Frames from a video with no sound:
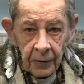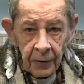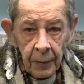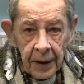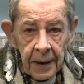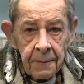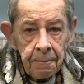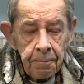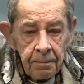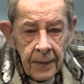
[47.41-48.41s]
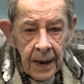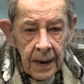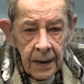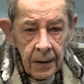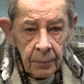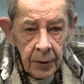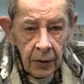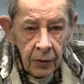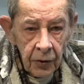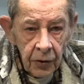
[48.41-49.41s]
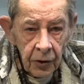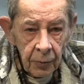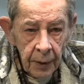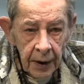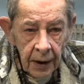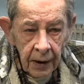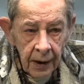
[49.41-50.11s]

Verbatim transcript: for me um, because it's just been